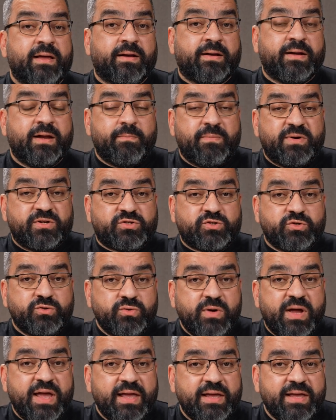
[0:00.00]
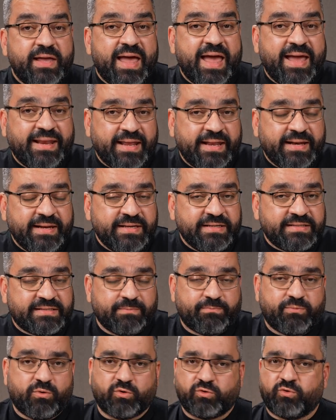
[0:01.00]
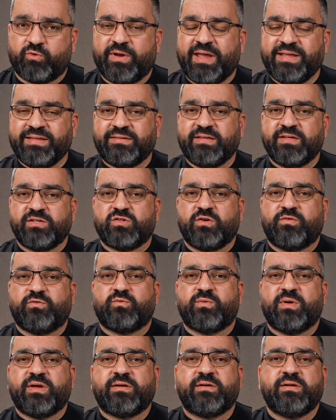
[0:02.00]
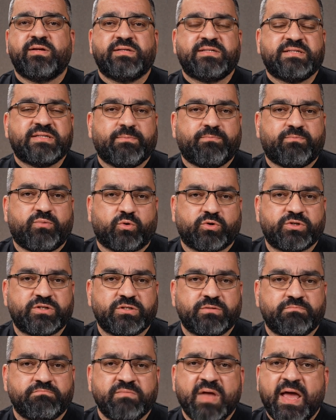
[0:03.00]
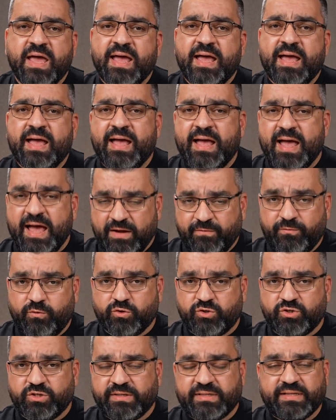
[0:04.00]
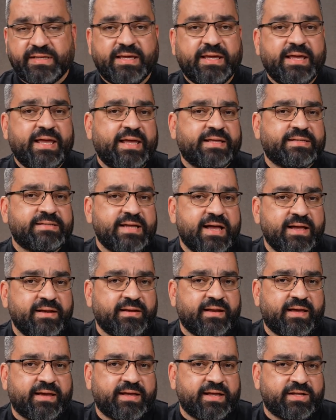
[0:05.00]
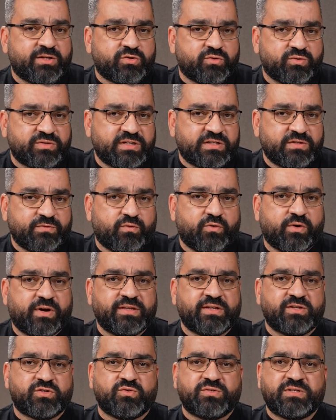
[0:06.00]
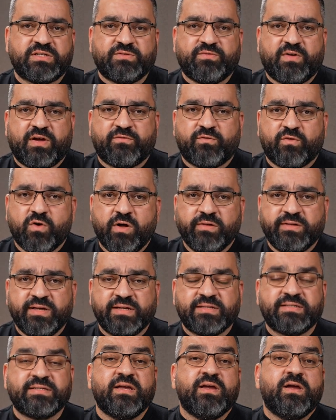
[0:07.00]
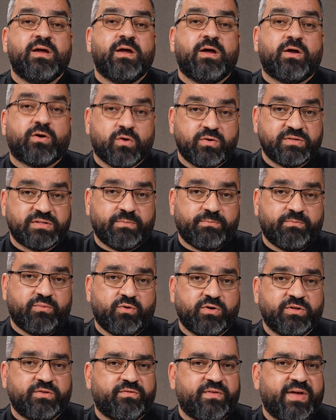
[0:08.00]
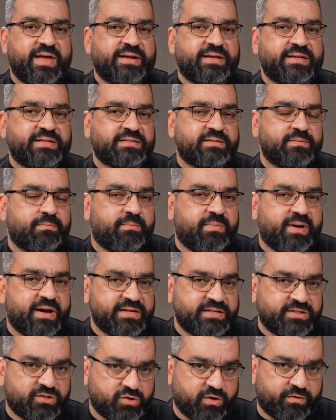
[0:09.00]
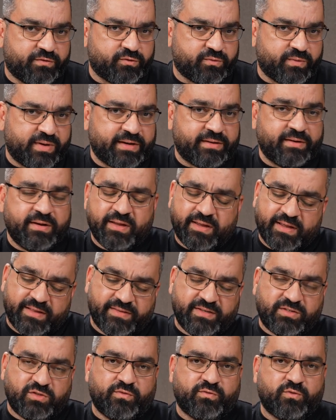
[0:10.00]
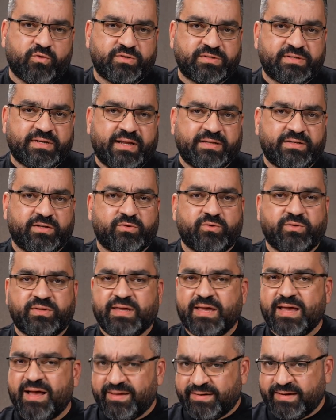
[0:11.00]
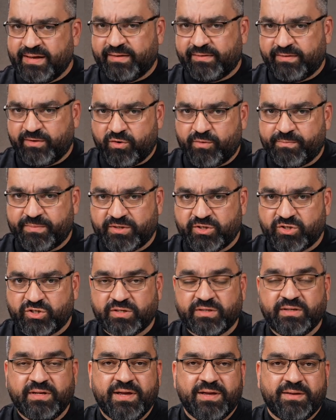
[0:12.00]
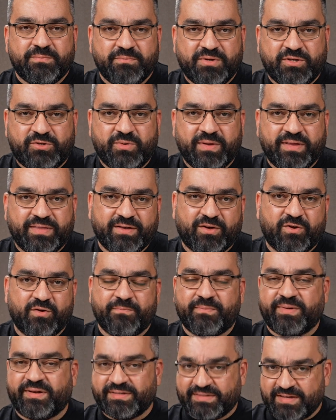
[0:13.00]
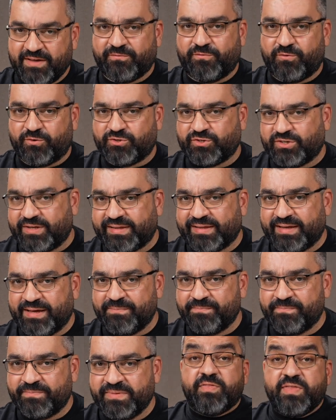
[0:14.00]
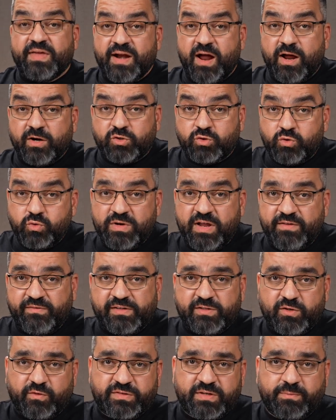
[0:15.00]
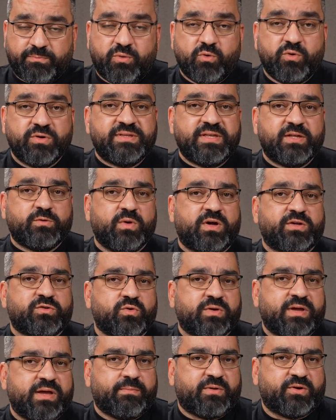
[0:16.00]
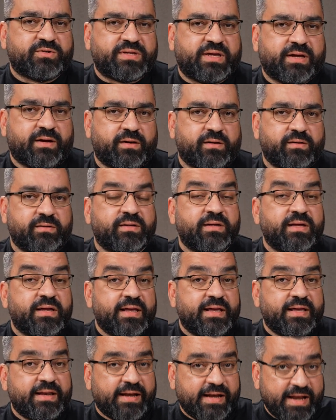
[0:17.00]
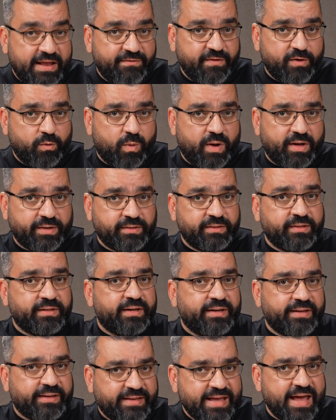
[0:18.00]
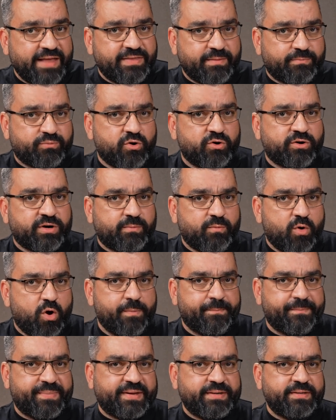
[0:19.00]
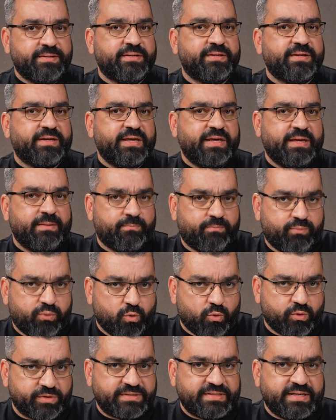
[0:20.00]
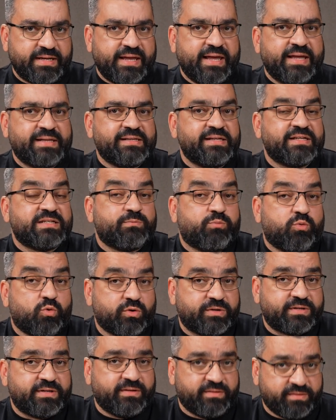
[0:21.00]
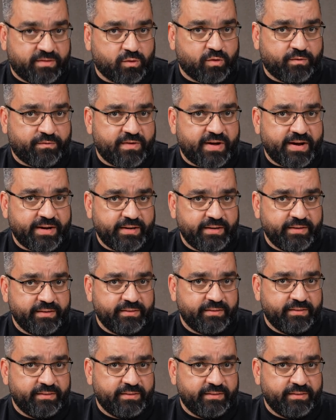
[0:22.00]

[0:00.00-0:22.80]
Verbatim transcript: Number two, N L E support, or editing software support. Unfortunately, and unlike H two sixty-four and H two sixty-five codecs, RAW support varies by software, and this is of course related to the unhealthy competition between the companies, unfortunately. There are two levels of support that we are talking about here. Level one, can the program open, import and export the RAW file?